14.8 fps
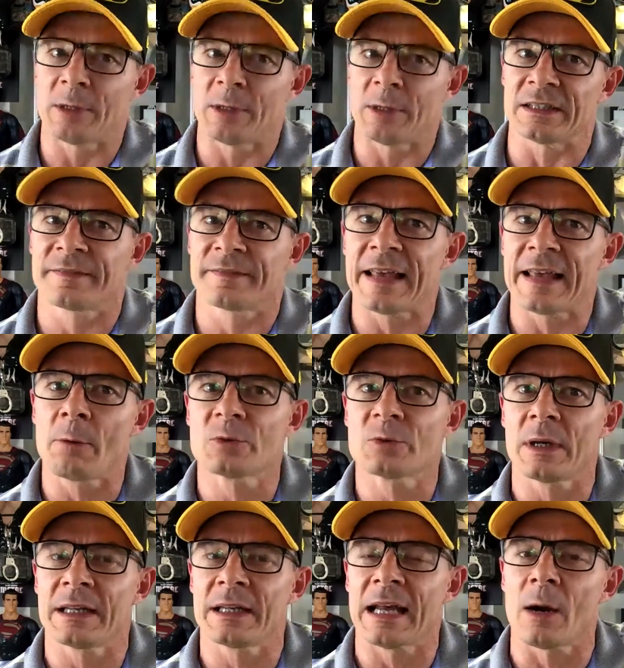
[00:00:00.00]
That was what.
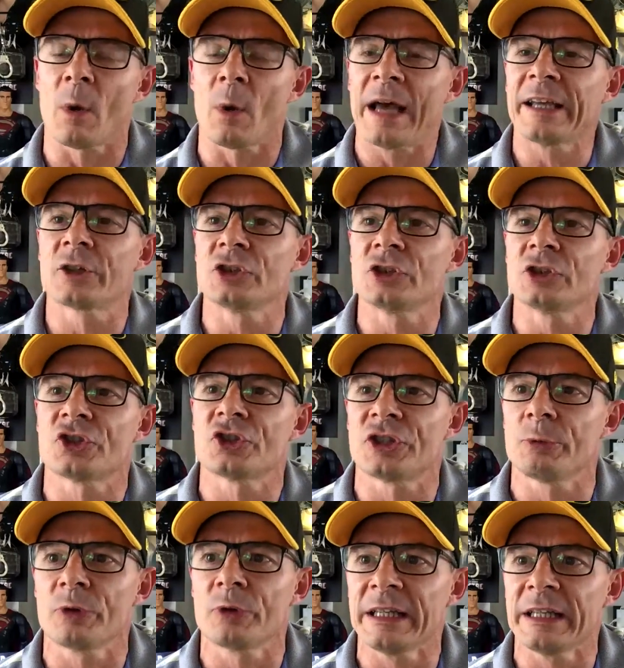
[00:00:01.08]
Now, why couldn't she read?
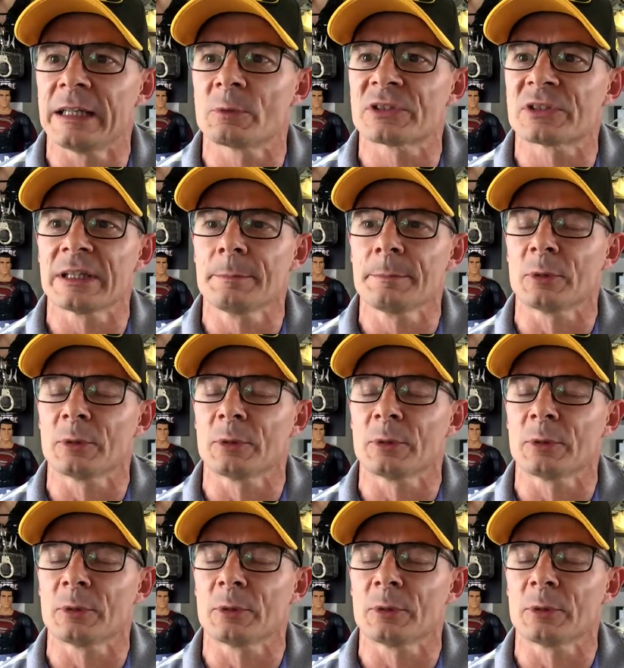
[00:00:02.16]
It was simple.